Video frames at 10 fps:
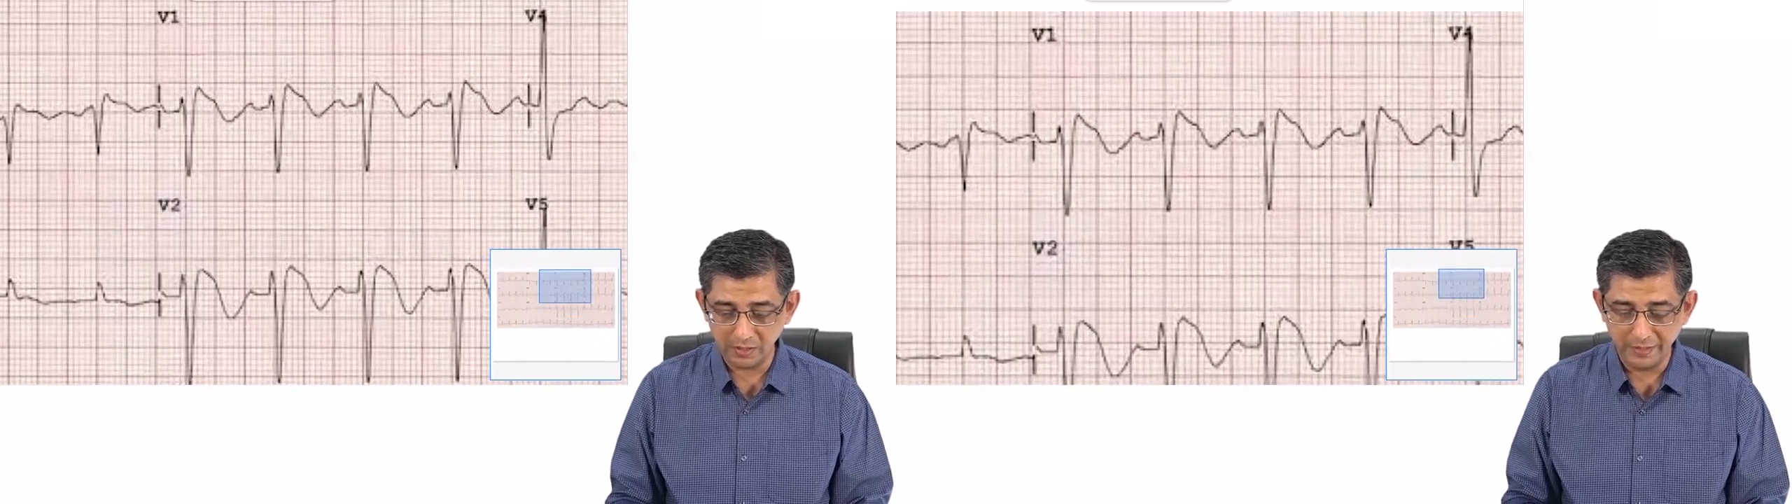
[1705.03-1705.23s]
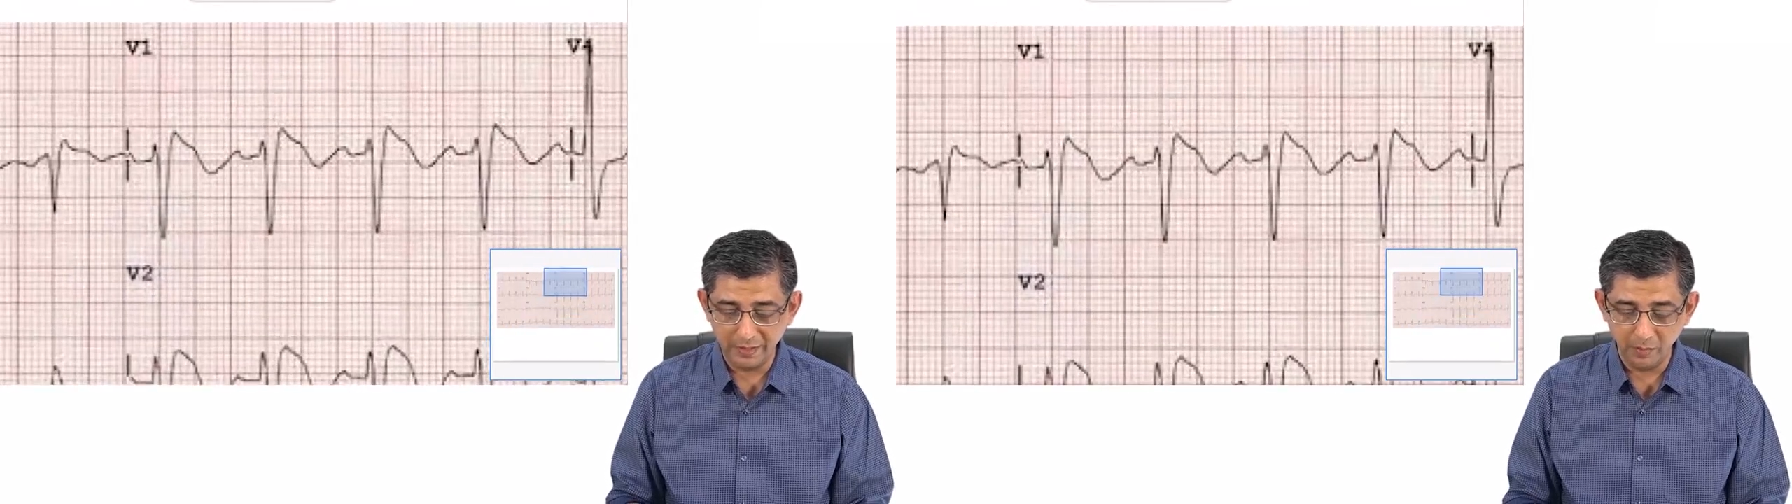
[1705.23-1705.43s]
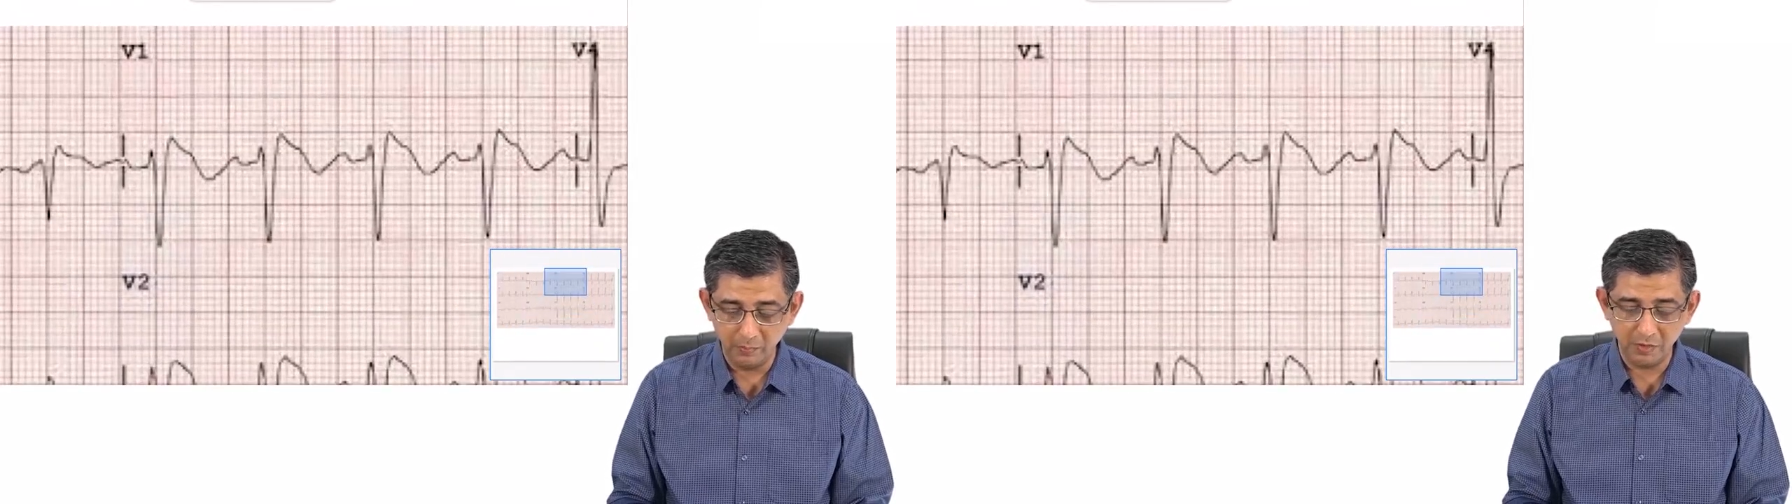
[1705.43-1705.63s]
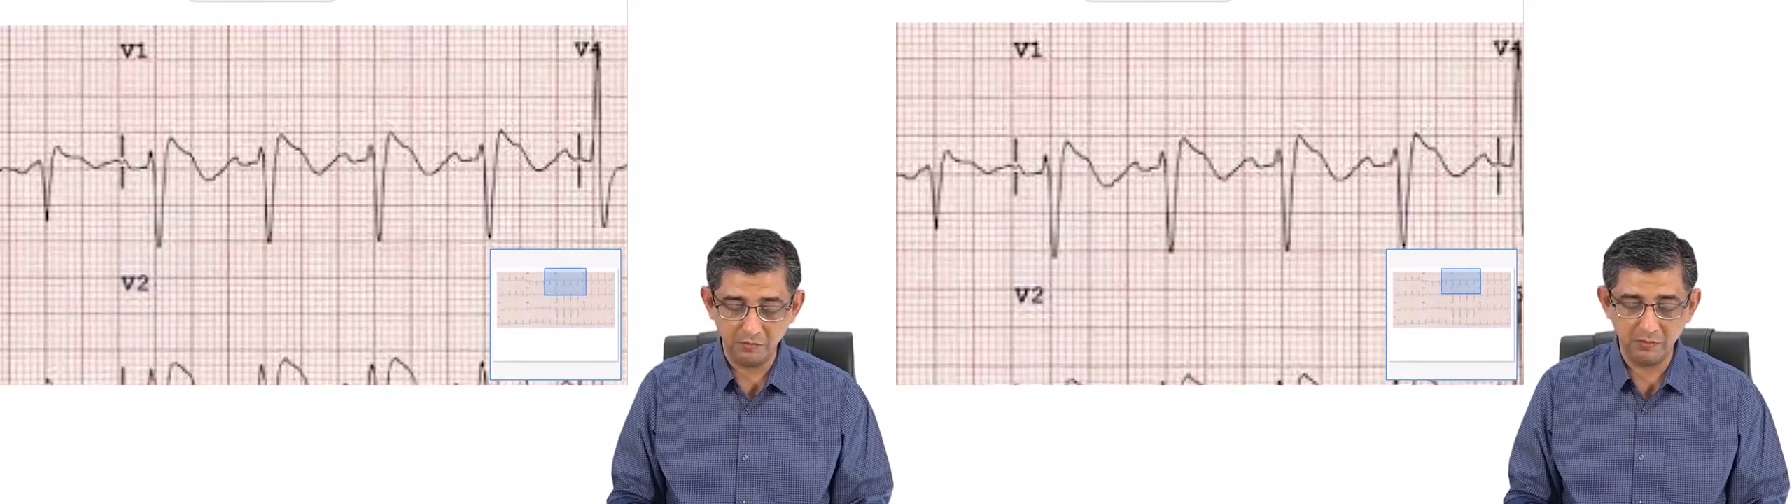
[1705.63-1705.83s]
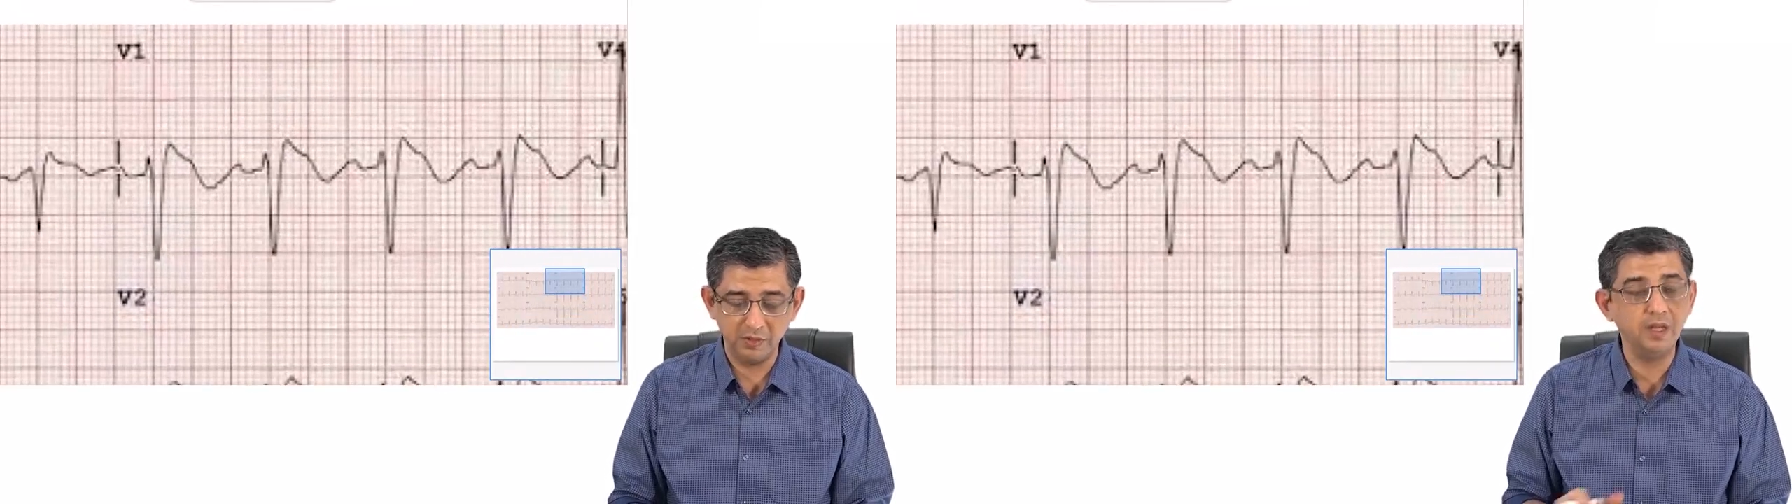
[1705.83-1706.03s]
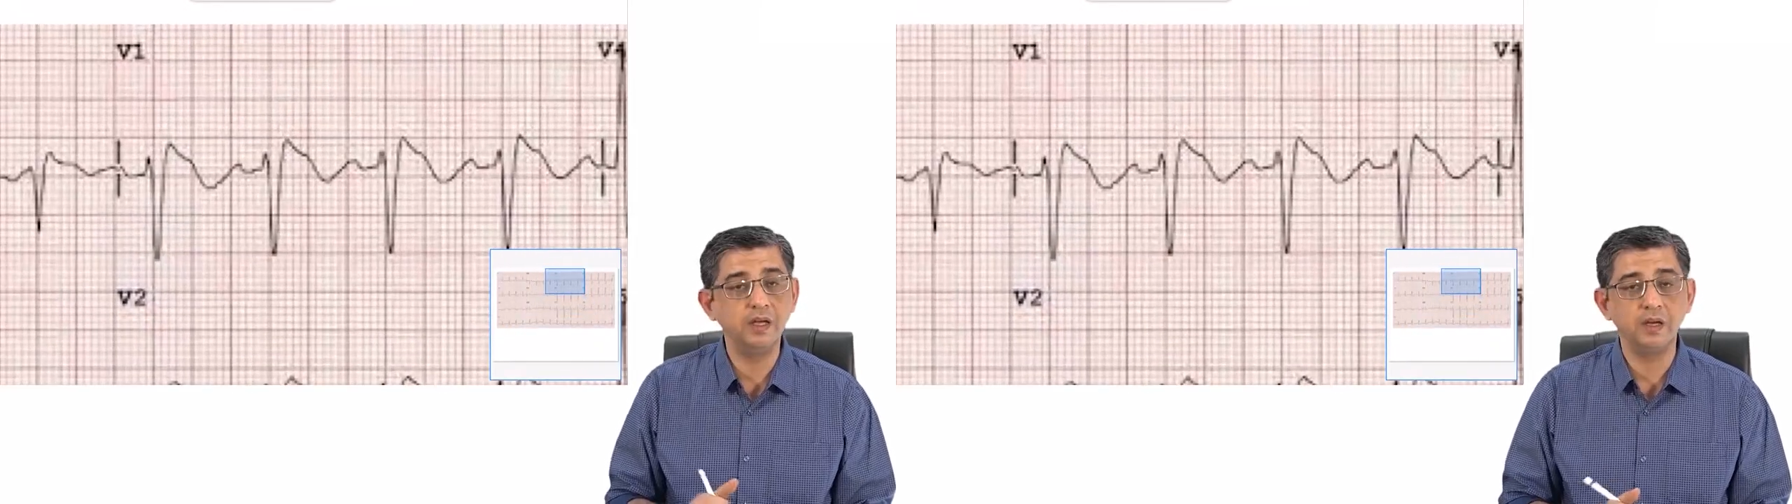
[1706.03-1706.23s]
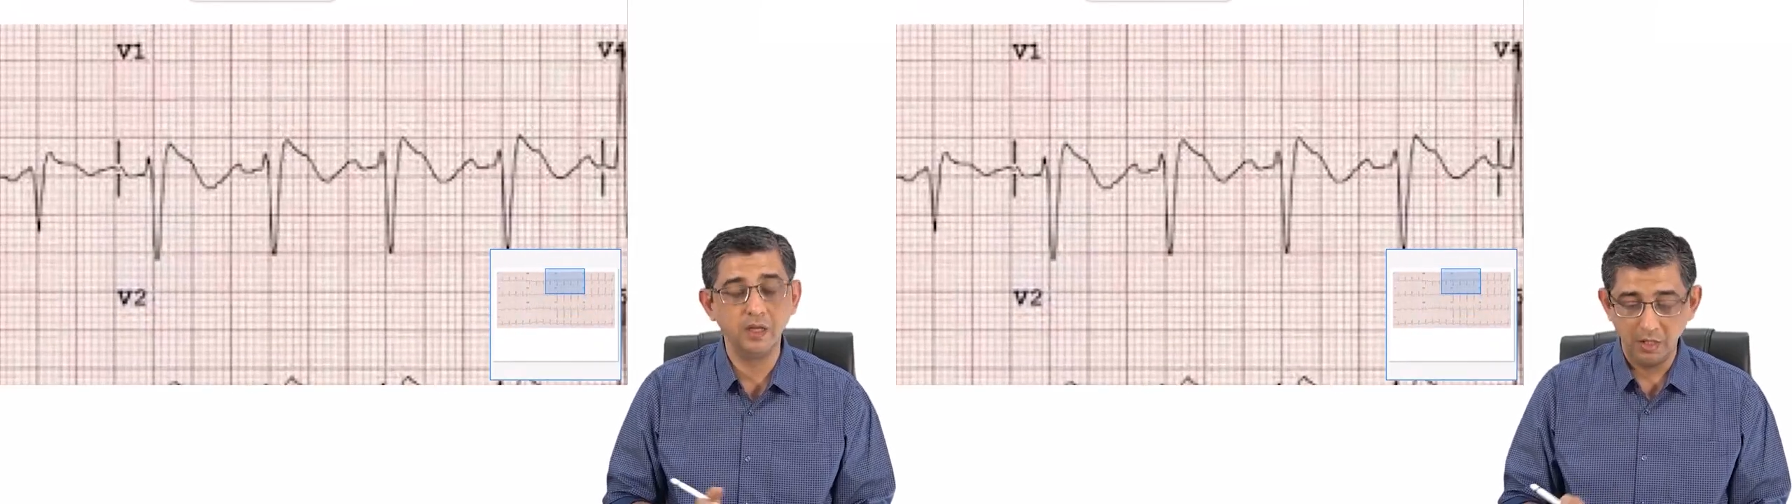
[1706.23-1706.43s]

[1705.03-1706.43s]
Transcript: lead number V1 here,